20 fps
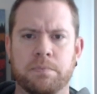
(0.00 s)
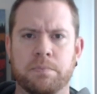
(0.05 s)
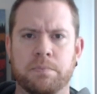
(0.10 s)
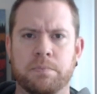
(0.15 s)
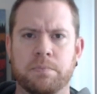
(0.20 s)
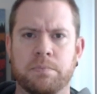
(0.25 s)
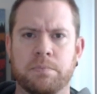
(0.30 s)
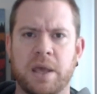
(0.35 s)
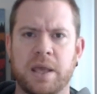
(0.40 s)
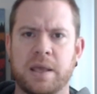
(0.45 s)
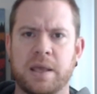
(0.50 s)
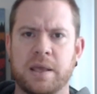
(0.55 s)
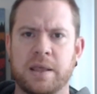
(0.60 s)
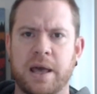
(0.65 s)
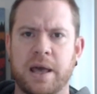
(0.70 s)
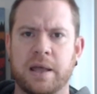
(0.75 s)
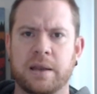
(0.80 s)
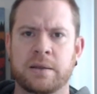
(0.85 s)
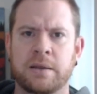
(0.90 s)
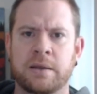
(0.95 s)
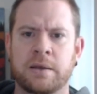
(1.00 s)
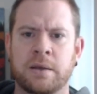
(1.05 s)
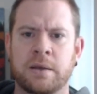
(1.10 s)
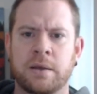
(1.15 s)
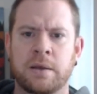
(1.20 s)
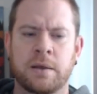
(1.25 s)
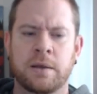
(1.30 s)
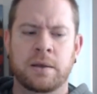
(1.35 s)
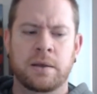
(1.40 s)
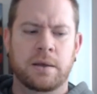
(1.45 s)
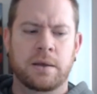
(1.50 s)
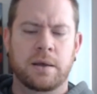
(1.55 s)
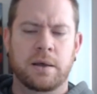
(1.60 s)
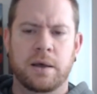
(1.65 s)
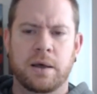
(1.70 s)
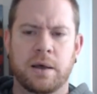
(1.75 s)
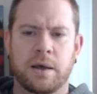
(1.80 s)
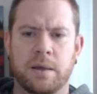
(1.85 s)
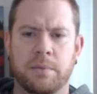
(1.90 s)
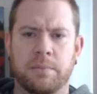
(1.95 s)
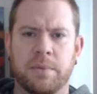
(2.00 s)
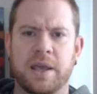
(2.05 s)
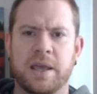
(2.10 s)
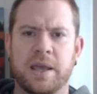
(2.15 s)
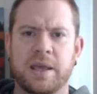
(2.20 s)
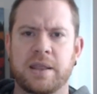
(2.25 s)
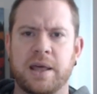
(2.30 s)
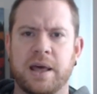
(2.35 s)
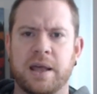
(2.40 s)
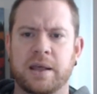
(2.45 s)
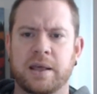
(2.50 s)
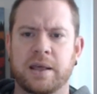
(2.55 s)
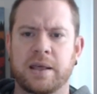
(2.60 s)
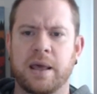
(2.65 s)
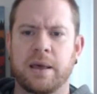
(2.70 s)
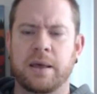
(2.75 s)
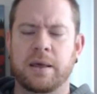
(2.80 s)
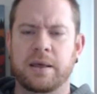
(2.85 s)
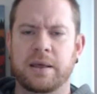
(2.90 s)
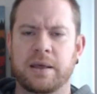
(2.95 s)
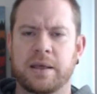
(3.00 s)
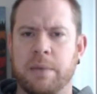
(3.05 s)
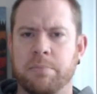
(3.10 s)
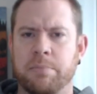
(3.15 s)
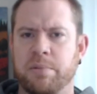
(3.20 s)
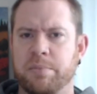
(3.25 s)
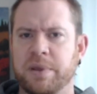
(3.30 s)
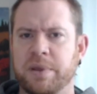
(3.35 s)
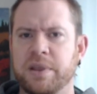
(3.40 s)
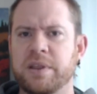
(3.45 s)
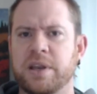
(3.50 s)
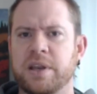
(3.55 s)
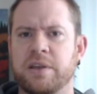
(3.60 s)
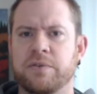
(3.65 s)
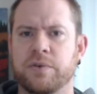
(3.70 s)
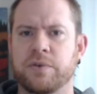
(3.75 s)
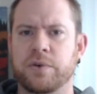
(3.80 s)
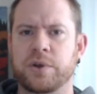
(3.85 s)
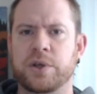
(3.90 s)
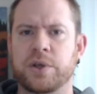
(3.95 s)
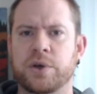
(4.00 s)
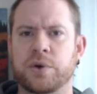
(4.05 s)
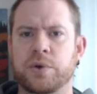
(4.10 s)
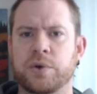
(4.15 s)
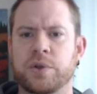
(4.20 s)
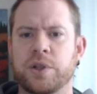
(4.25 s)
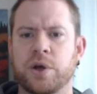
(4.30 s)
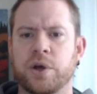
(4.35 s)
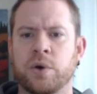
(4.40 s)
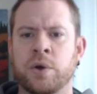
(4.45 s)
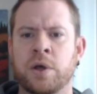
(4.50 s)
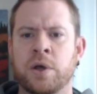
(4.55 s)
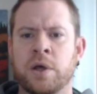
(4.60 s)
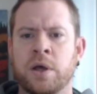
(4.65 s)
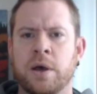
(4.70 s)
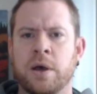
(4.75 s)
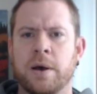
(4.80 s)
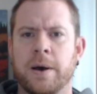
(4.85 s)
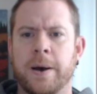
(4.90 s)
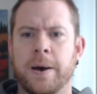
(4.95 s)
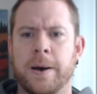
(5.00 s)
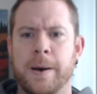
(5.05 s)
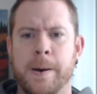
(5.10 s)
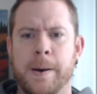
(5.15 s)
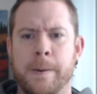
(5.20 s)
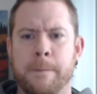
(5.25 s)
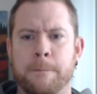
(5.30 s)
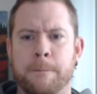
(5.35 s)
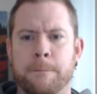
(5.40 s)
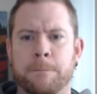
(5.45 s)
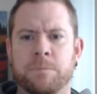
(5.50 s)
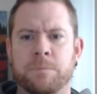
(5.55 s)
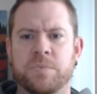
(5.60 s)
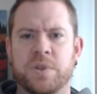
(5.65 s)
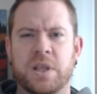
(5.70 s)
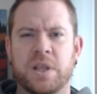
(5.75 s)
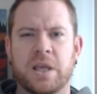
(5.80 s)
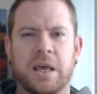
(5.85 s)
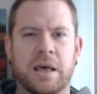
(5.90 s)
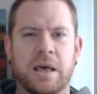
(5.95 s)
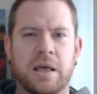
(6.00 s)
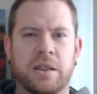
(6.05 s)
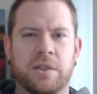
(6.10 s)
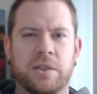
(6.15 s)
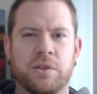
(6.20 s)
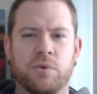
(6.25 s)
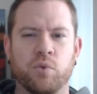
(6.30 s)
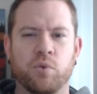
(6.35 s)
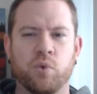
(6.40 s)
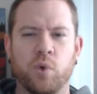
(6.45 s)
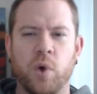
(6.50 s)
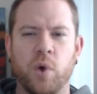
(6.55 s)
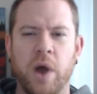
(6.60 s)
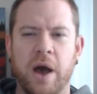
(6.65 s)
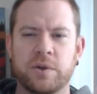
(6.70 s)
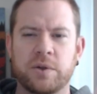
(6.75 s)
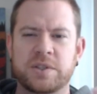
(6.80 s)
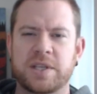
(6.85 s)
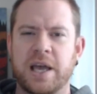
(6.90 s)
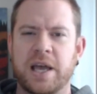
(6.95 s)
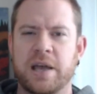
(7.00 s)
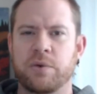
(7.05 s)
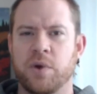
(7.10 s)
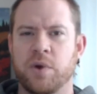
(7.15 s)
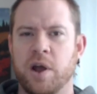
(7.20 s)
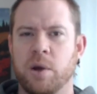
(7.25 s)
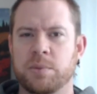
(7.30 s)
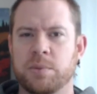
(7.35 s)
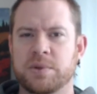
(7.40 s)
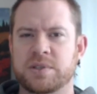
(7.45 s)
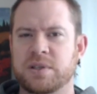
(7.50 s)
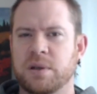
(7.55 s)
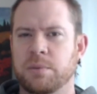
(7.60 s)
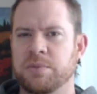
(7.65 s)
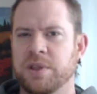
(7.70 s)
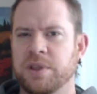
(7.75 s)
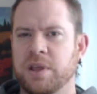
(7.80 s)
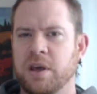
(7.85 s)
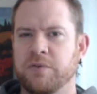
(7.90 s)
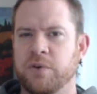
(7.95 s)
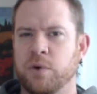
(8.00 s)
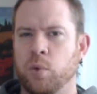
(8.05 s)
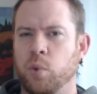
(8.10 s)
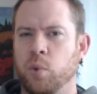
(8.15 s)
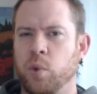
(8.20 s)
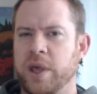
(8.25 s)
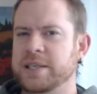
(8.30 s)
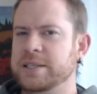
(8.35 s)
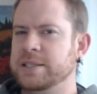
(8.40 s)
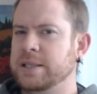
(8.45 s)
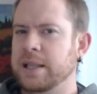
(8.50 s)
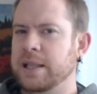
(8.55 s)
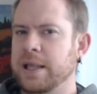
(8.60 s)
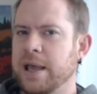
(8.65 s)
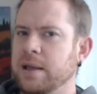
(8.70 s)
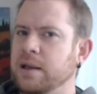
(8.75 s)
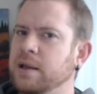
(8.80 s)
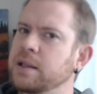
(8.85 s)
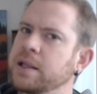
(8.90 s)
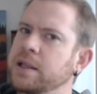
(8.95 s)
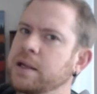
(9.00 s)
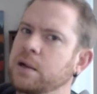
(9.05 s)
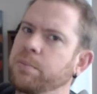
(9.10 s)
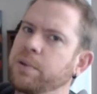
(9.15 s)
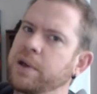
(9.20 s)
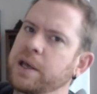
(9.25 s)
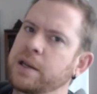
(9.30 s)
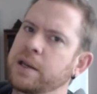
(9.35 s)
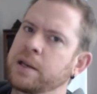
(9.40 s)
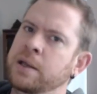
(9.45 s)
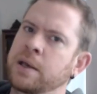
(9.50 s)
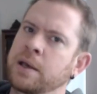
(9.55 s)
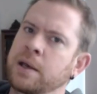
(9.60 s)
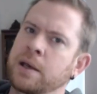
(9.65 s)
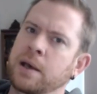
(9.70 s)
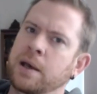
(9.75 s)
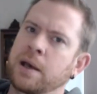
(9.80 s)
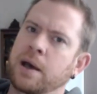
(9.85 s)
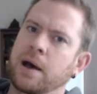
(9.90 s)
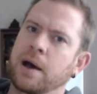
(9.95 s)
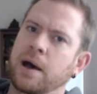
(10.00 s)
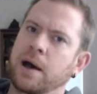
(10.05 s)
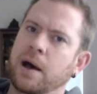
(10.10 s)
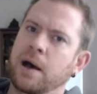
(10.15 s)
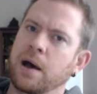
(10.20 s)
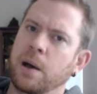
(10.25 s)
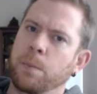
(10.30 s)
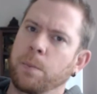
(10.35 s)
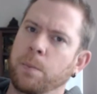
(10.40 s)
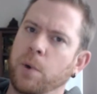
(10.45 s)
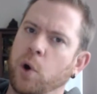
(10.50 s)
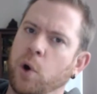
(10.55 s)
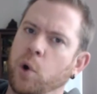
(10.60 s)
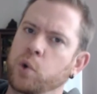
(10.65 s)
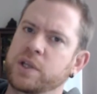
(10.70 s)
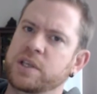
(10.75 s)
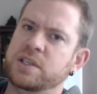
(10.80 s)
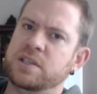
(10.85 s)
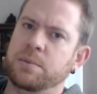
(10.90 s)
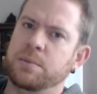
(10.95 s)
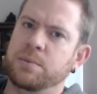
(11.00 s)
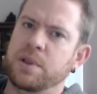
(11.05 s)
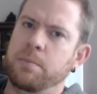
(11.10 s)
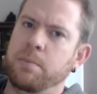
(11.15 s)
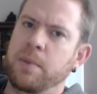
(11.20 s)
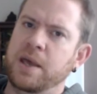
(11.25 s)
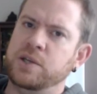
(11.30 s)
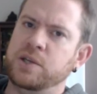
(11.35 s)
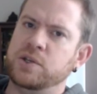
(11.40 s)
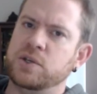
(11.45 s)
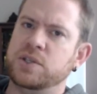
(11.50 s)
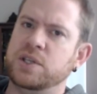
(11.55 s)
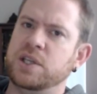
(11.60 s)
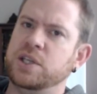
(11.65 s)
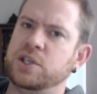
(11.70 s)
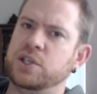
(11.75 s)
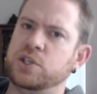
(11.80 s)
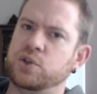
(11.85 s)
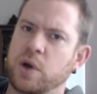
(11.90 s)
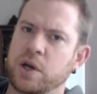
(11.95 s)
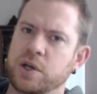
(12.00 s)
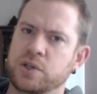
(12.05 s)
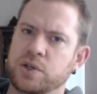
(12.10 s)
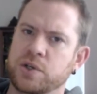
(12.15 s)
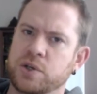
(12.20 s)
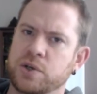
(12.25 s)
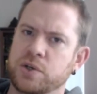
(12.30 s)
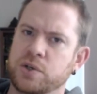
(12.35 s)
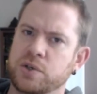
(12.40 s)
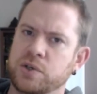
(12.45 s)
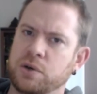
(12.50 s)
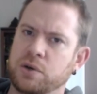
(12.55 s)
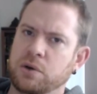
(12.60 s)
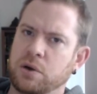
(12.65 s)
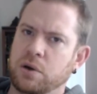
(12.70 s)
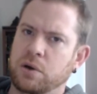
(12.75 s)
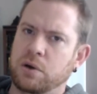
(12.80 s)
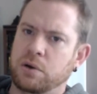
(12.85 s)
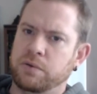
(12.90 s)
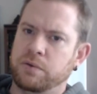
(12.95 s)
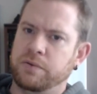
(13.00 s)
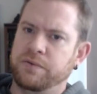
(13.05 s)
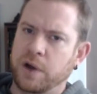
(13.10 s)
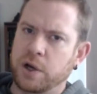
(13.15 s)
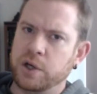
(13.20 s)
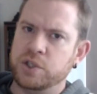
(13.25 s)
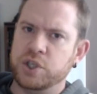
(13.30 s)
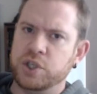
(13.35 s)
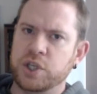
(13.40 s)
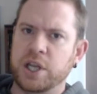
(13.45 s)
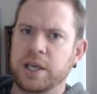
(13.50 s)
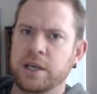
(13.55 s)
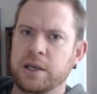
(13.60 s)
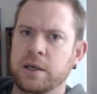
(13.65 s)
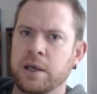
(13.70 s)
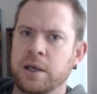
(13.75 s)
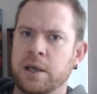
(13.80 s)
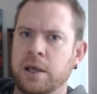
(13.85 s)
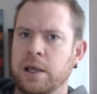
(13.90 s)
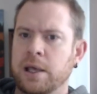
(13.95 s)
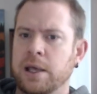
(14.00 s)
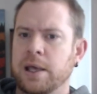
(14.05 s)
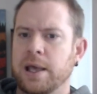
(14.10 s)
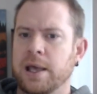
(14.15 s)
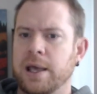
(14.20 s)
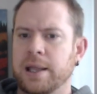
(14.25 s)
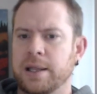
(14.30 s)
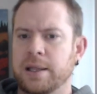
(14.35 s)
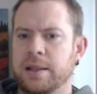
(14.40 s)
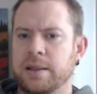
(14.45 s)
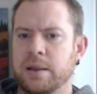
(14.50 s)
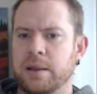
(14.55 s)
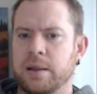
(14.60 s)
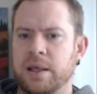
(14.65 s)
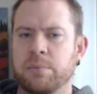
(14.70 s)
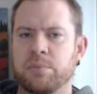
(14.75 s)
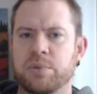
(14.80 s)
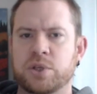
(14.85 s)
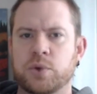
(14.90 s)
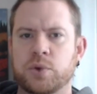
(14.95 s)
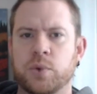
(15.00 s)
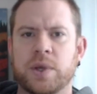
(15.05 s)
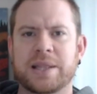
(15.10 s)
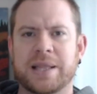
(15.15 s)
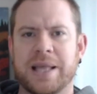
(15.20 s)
making that a capability for you. The outside realm is something of a wasteland a little bit. Only some of the major city structures are functioning, and in the in-between